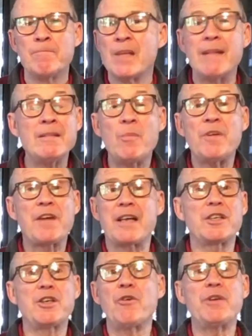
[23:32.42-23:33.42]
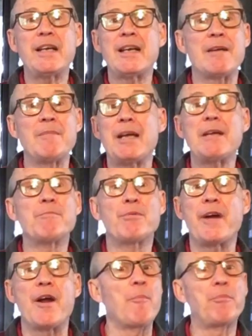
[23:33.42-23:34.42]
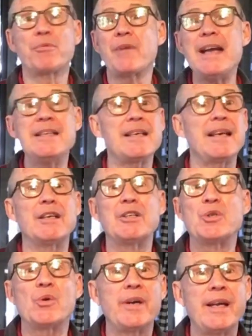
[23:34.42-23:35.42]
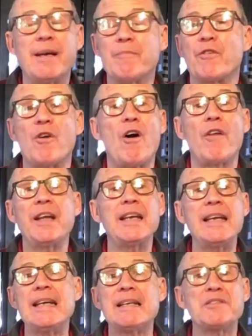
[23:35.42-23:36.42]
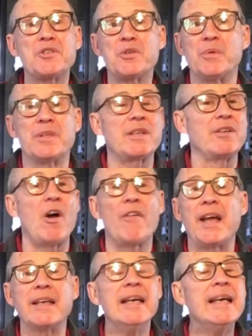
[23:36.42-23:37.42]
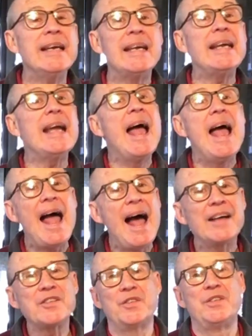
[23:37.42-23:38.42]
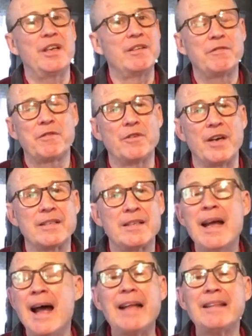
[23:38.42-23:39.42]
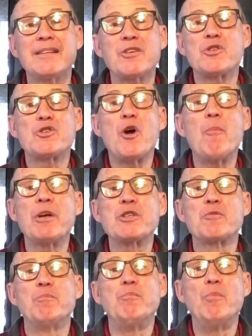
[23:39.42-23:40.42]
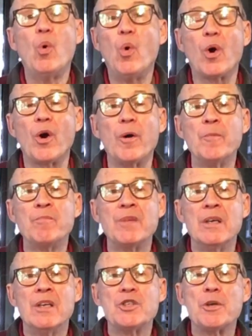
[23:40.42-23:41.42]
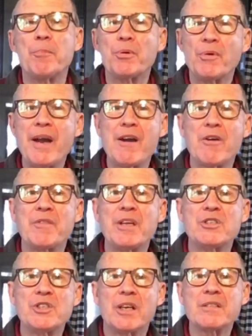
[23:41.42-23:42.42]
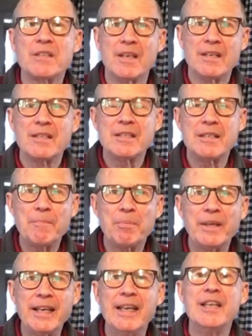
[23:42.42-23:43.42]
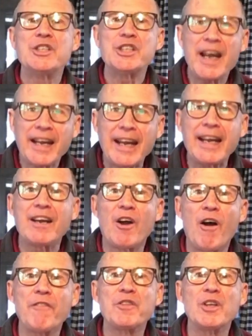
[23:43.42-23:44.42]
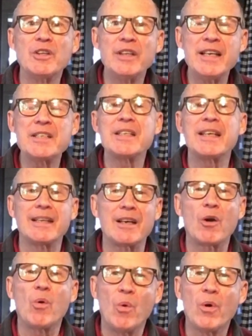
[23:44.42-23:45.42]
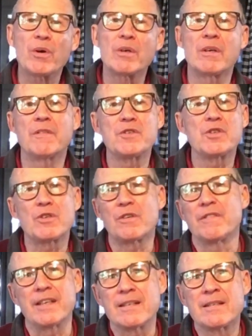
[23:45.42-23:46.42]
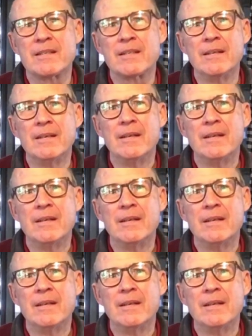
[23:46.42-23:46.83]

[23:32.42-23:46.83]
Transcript: And then we've got to go to him in prayer, praising and adoring him for all that he is to us and all that he has done for us. I think there's so much more to prayer than just simply checking it off the list in our order of service.